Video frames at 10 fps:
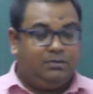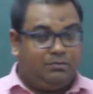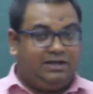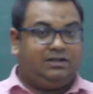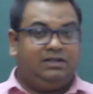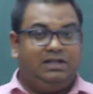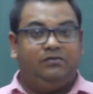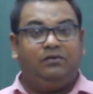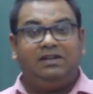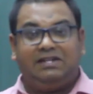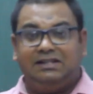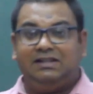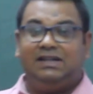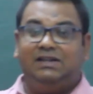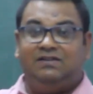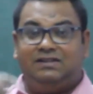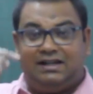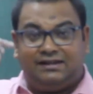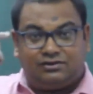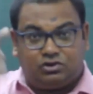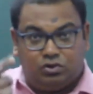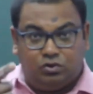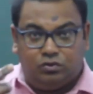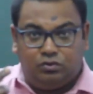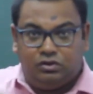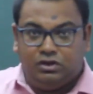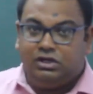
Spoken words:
But if we take the divisor as 2,